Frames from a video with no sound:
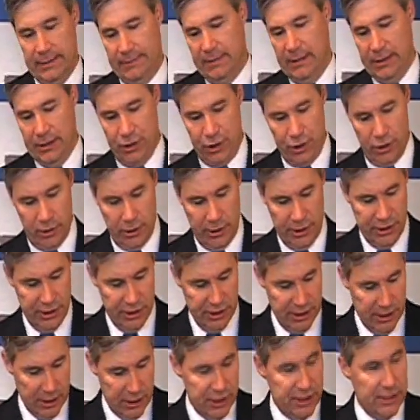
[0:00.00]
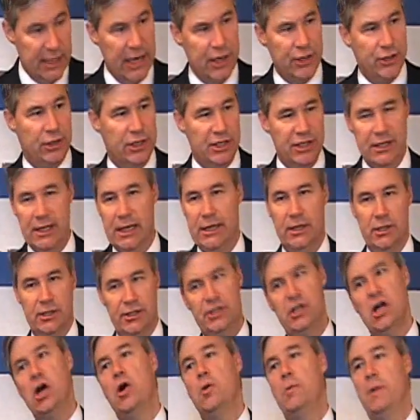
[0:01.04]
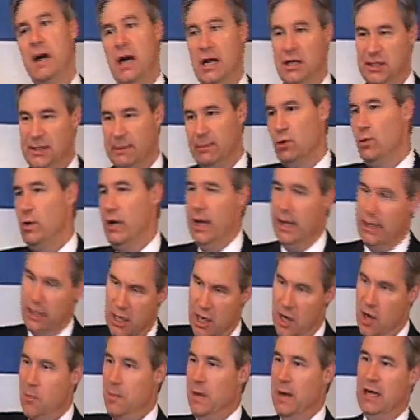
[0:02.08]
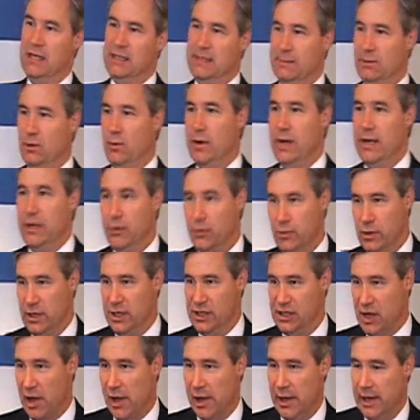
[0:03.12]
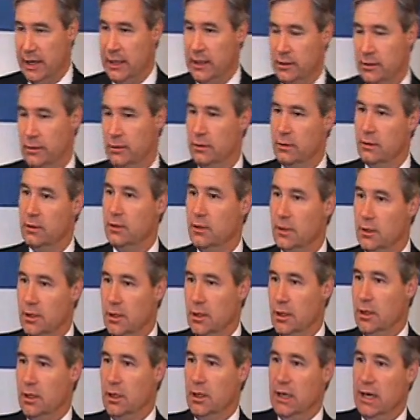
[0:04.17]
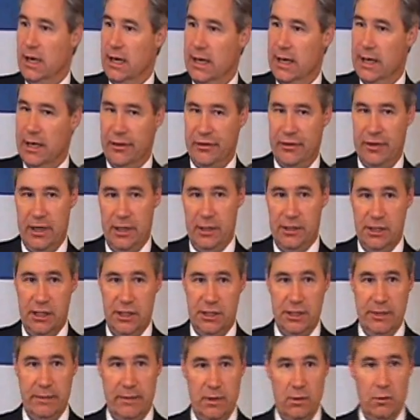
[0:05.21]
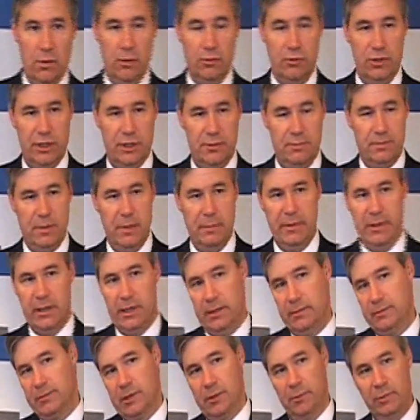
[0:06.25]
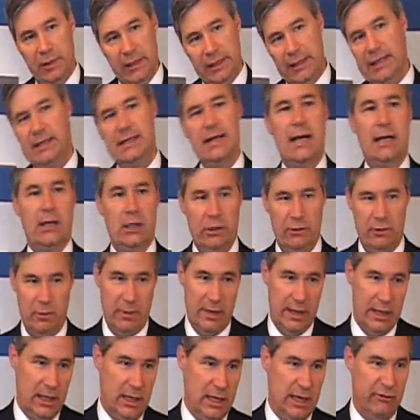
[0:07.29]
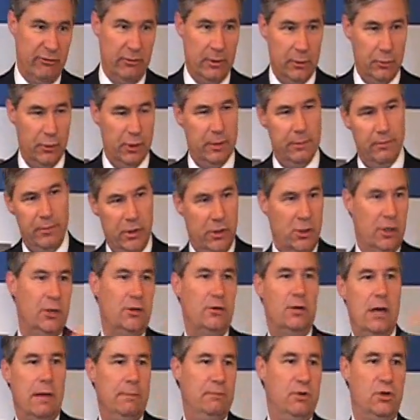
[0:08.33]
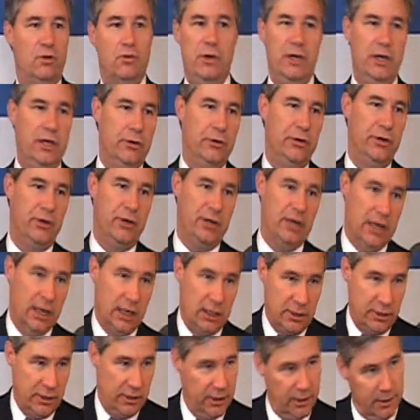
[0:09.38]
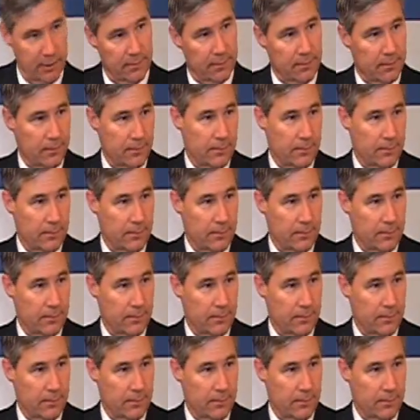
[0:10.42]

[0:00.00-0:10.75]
Insurance Association has said there's no possible way you can design a healthcare system that won't just be completely taken over by the government with a bureaucrat between you and your doctor